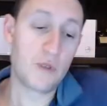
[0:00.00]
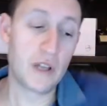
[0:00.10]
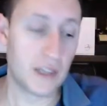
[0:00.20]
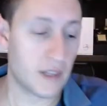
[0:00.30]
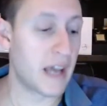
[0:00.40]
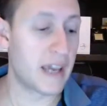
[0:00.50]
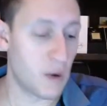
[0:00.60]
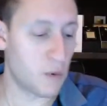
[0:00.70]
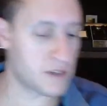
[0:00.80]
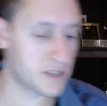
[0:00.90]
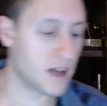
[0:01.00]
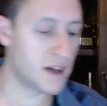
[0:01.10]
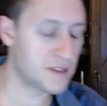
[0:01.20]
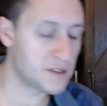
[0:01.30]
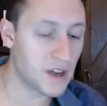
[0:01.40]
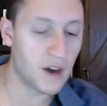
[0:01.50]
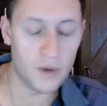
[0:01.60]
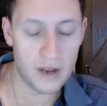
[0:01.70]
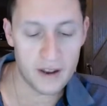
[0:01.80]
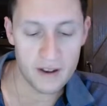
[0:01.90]
really liking where Sloth is
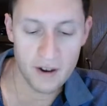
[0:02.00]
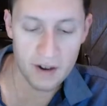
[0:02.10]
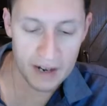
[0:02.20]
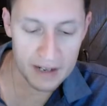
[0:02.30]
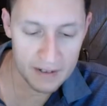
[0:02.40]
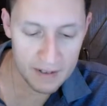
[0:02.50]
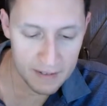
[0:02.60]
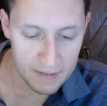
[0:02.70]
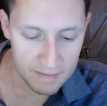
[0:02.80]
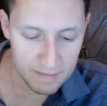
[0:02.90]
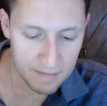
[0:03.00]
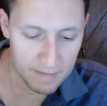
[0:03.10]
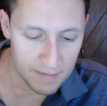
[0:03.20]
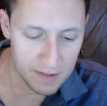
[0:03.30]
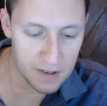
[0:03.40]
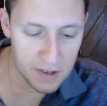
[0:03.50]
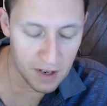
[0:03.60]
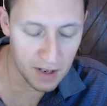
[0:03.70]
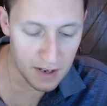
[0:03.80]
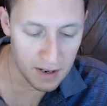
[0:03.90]
going. All right. This is
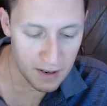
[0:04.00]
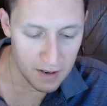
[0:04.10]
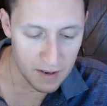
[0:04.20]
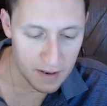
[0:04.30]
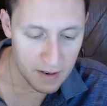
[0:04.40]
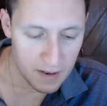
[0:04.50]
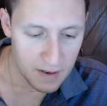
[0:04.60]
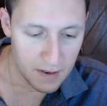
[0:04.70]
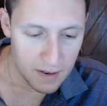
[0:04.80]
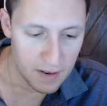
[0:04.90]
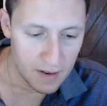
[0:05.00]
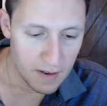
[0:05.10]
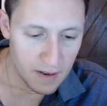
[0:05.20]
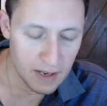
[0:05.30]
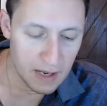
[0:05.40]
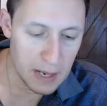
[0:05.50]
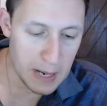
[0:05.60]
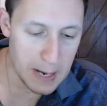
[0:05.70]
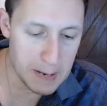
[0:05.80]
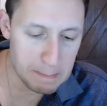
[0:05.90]
good.
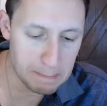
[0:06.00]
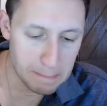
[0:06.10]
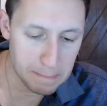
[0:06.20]
Um,